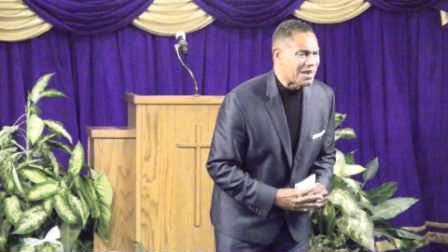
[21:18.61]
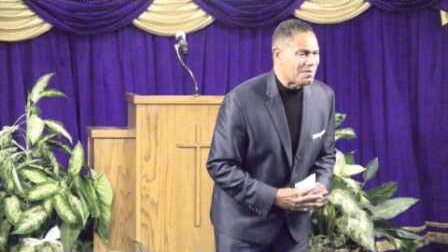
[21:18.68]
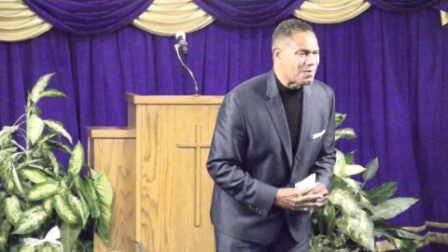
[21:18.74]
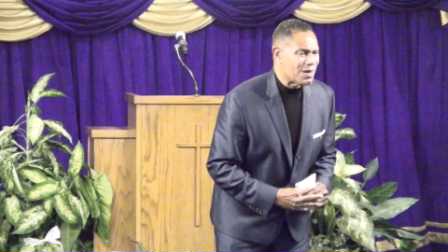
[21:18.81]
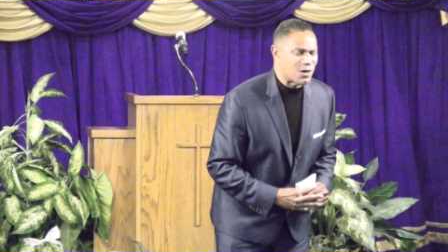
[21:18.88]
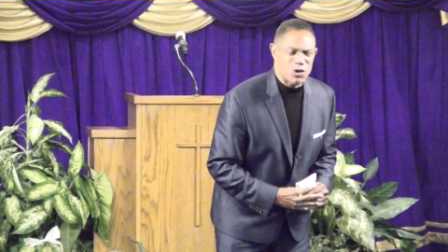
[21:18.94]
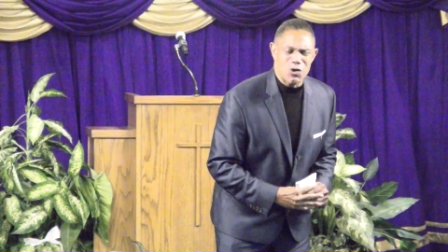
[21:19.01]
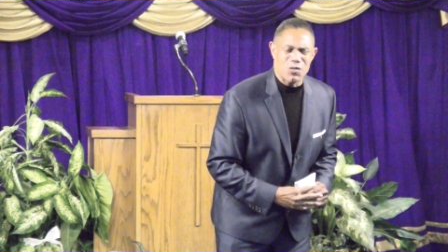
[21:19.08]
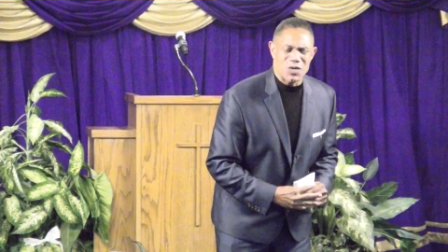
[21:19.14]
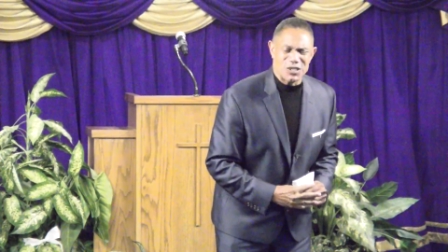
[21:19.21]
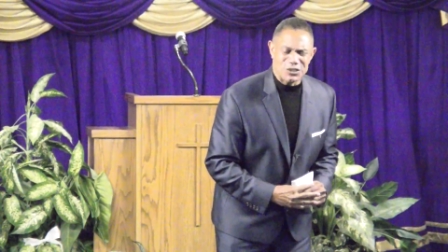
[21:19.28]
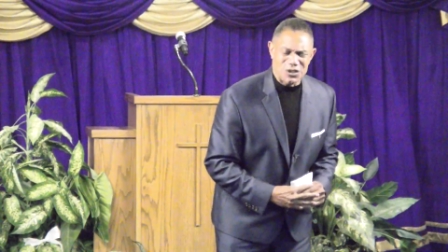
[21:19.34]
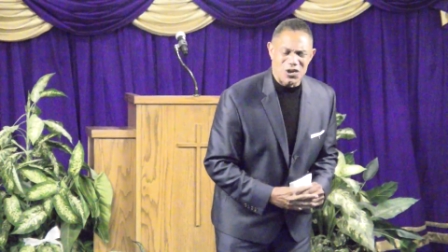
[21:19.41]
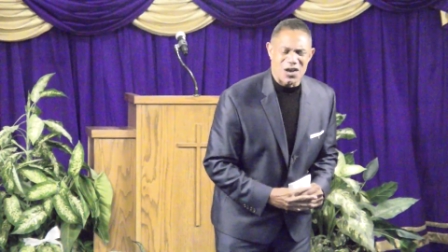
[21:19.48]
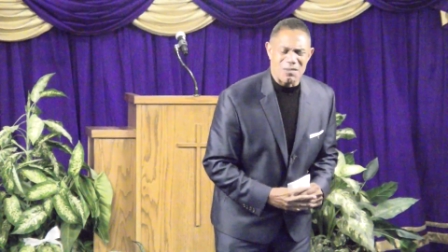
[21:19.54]
But who would
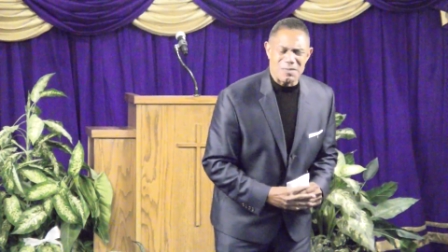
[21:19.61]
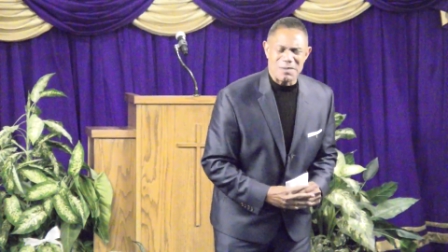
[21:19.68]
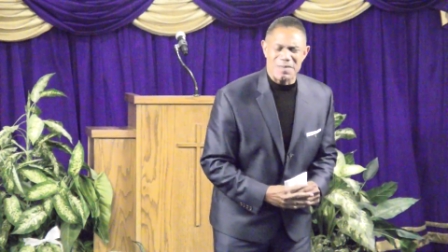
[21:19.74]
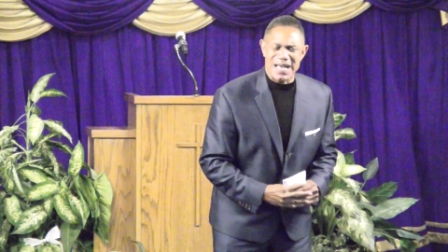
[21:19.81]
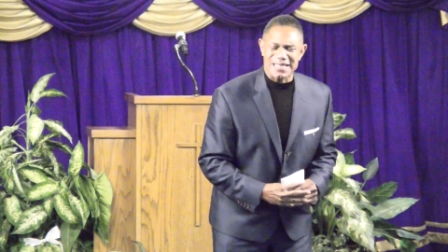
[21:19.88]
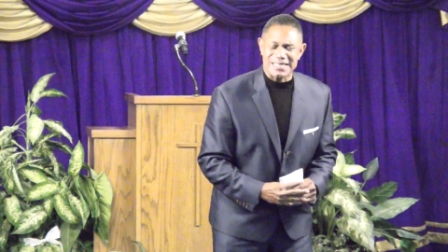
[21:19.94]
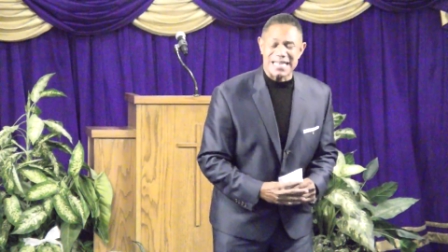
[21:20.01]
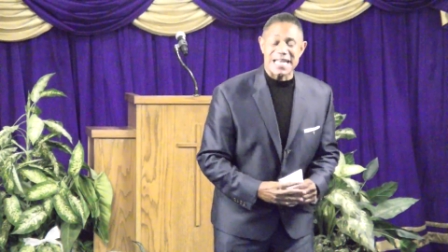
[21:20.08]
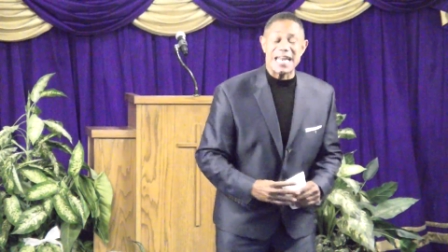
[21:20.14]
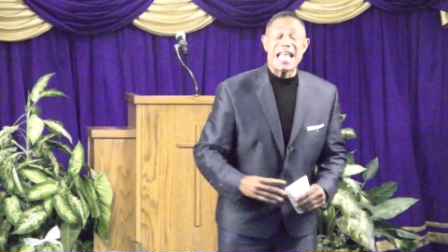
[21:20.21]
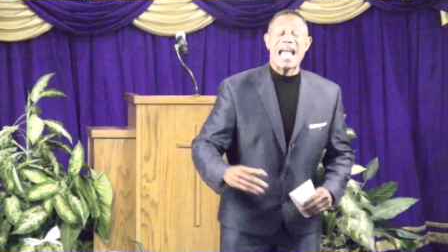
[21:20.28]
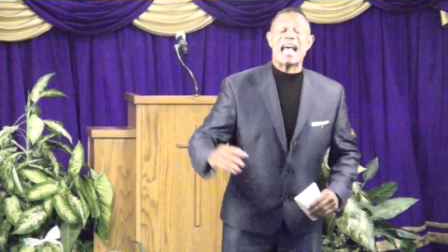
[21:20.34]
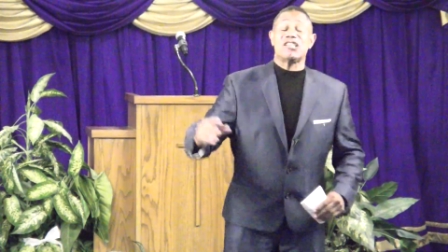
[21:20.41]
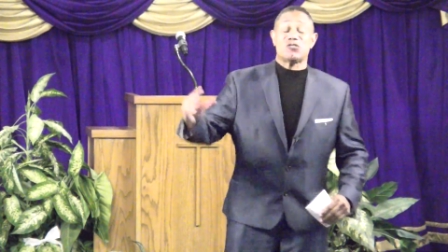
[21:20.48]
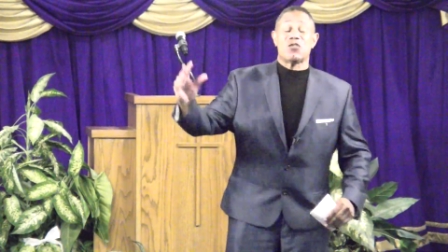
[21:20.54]
join me by saying,
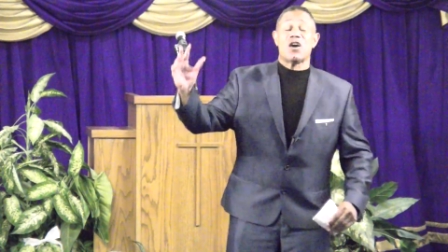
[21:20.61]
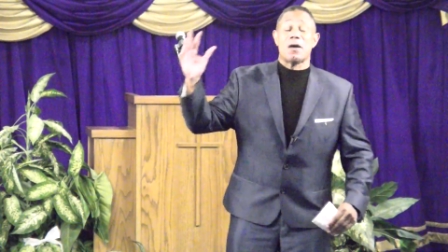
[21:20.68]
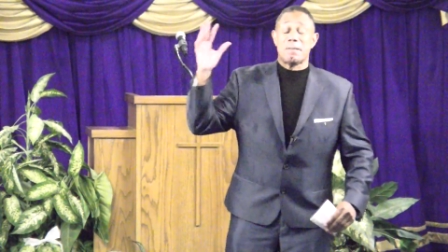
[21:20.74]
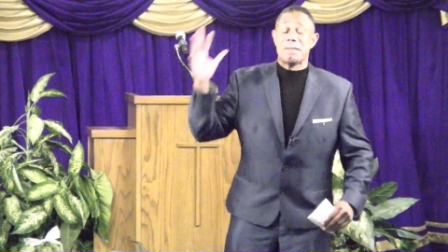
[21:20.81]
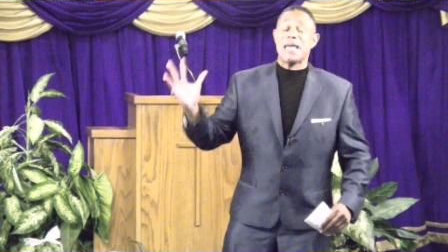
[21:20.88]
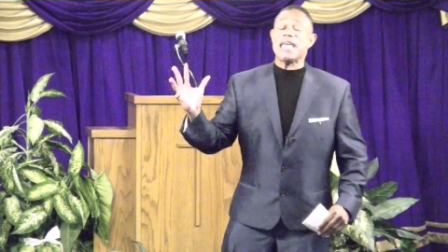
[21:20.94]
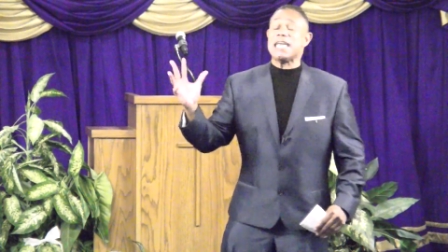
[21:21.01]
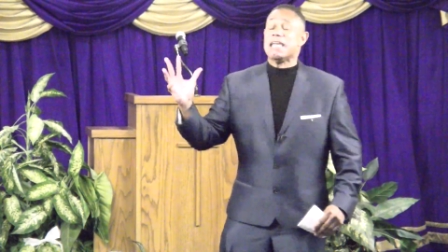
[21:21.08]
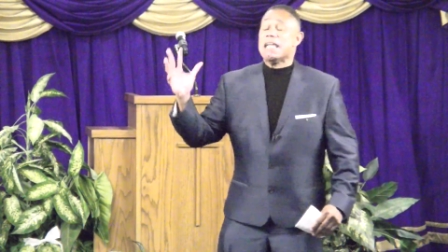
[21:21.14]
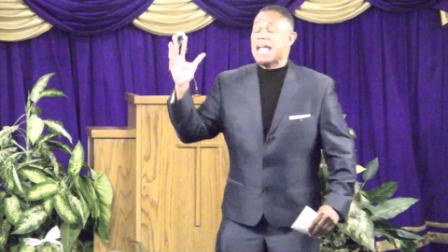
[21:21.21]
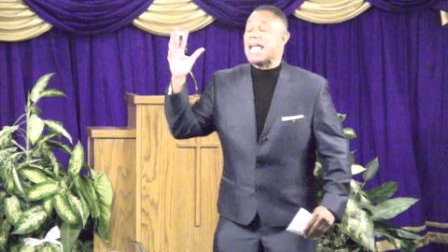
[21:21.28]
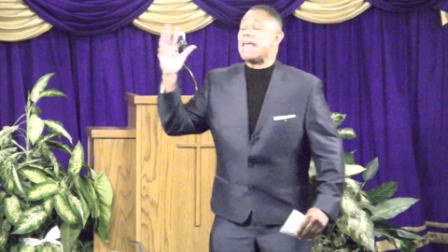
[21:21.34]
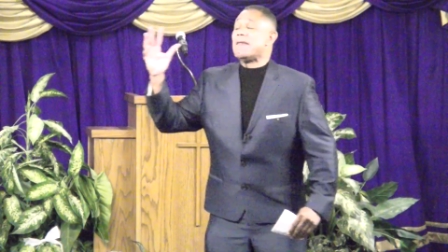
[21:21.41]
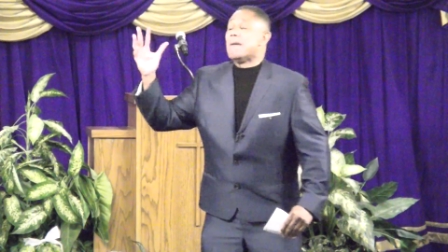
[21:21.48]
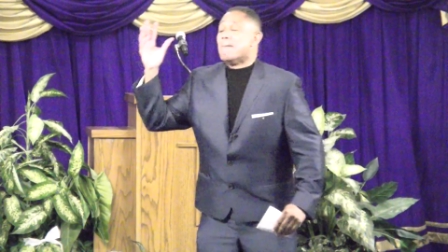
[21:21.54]
as for me
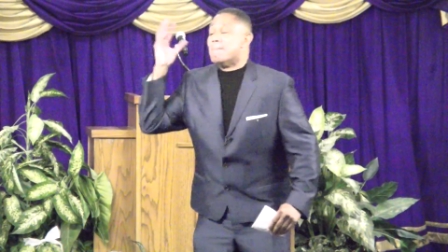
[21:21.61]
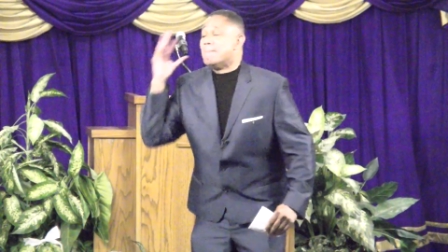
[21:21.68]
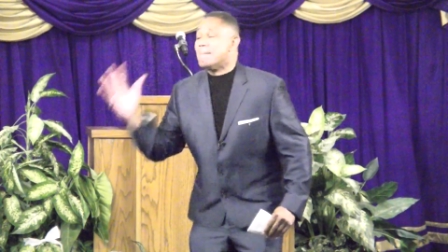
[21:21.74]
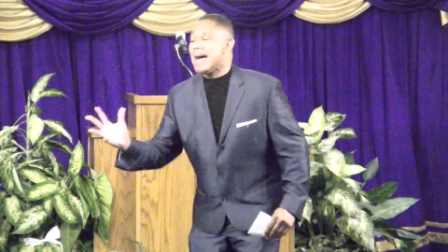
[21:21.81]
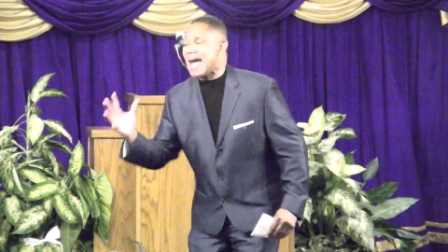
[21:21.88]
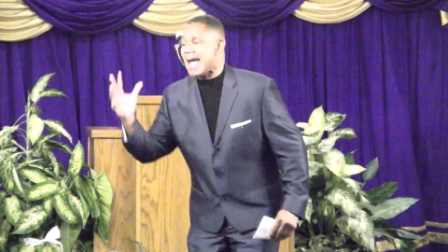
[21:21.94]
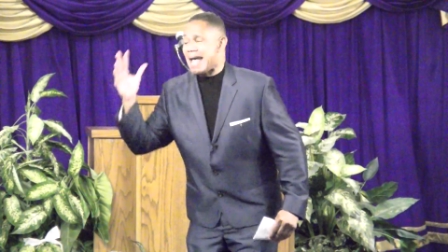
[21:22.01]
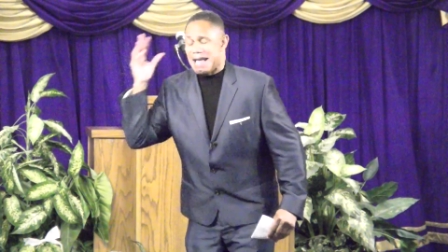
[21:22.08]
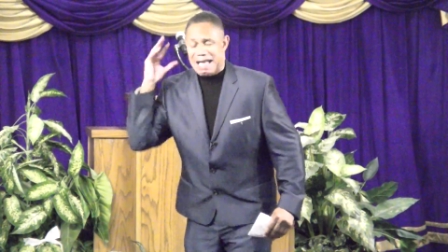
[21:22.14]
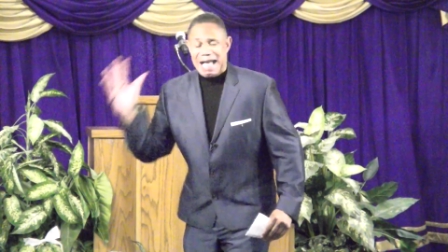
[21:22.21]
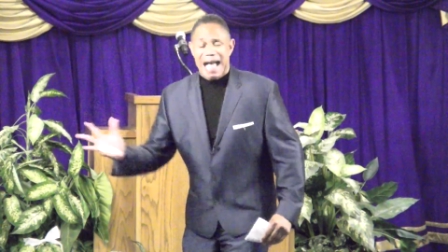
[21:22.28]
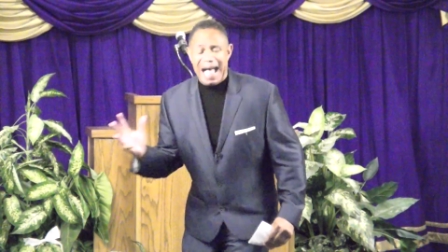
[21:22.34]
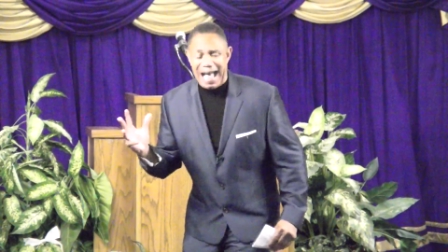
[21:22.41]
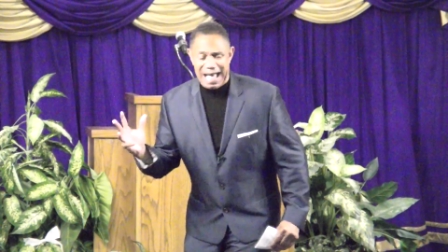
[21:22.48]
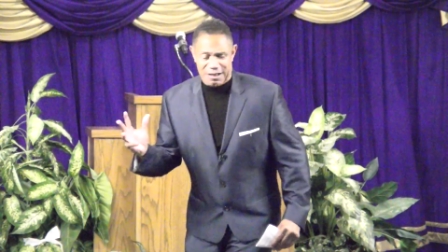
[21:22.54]
and my
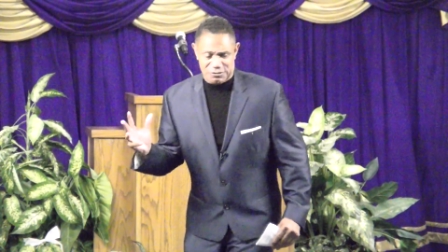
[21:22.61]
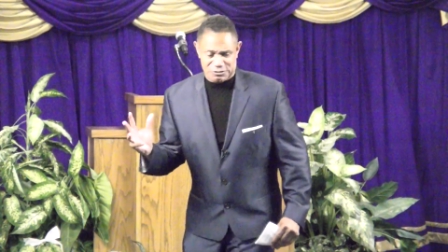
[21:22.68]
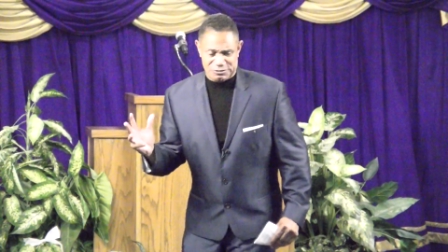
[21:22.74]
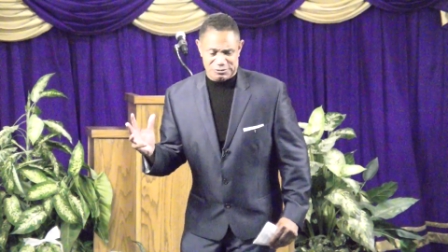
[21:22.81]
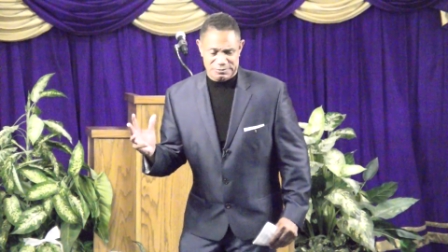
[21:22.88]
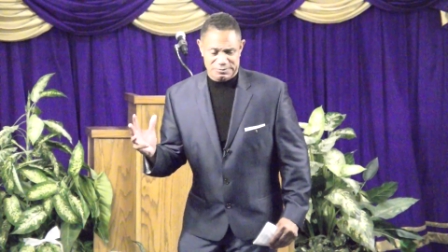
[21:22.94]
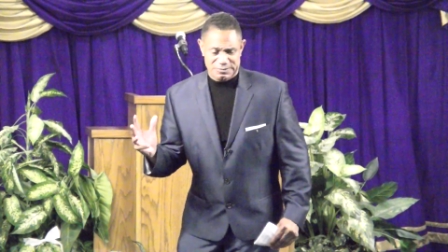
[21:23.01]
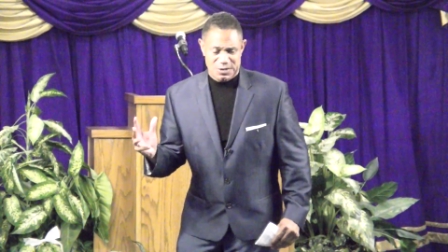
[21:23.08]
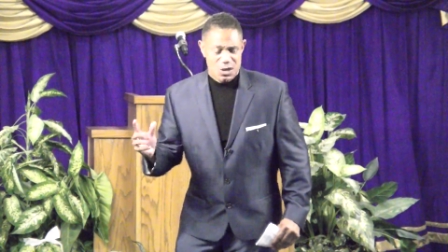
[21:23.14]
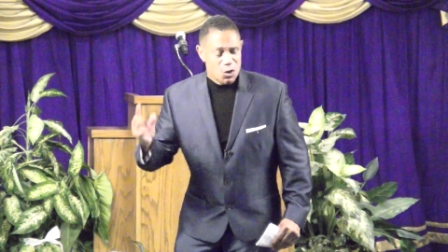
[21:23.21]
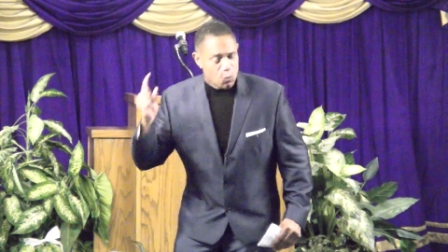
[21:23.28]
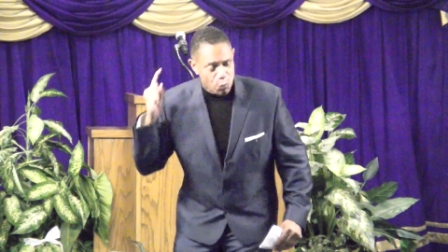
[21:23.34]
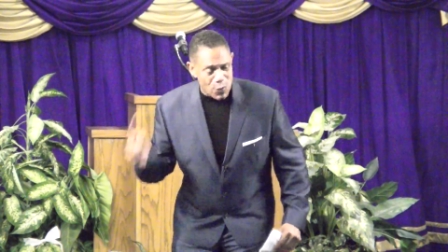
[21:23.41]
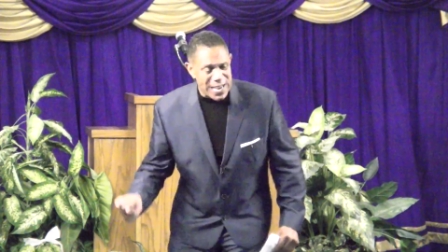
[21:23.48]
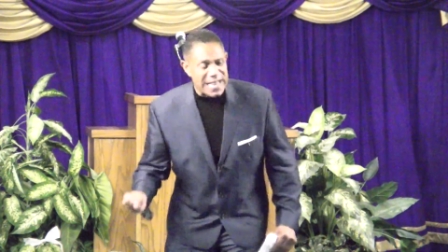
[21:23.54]
house,
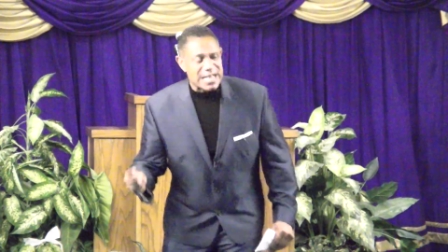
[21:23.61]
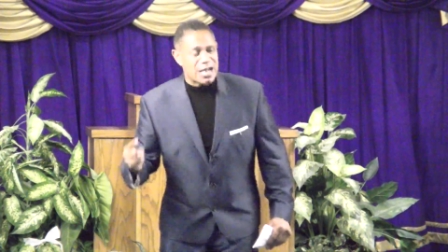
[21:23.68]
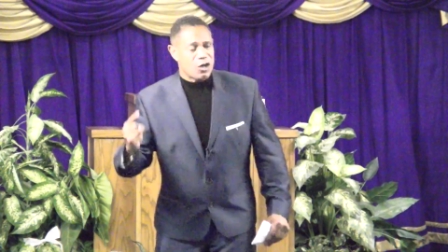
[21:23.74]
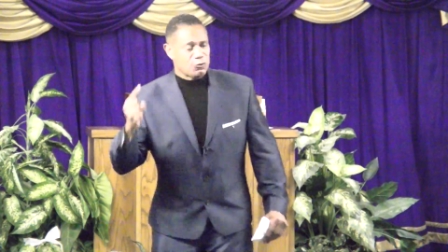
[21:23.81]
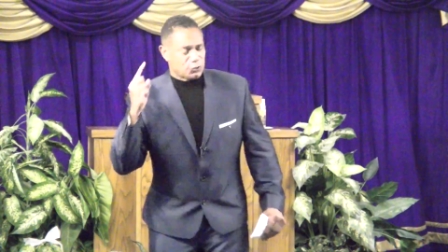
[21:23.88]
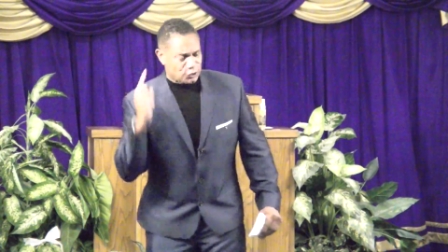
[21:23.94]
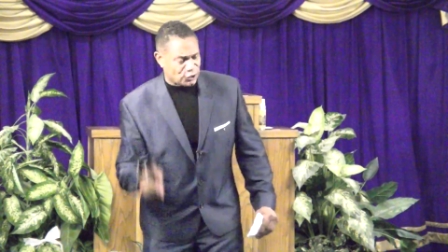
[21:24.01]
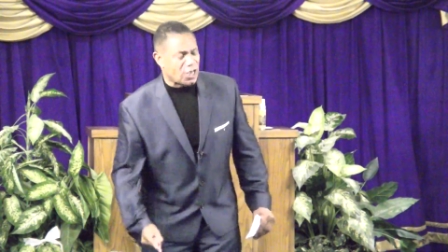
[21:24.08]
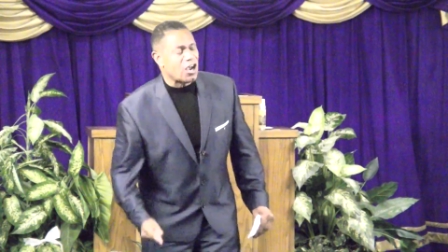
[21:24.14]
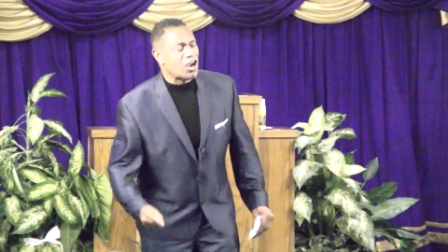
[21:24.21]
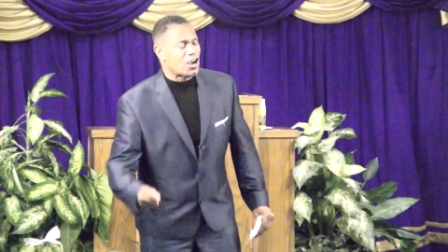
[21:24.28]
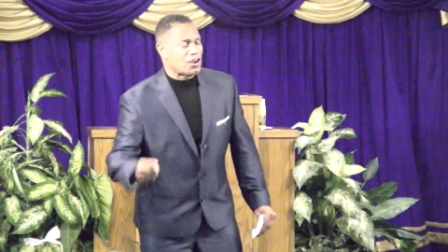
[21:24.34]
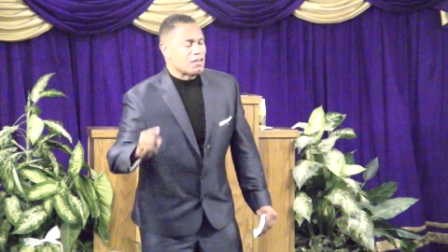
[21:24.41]
we going to serve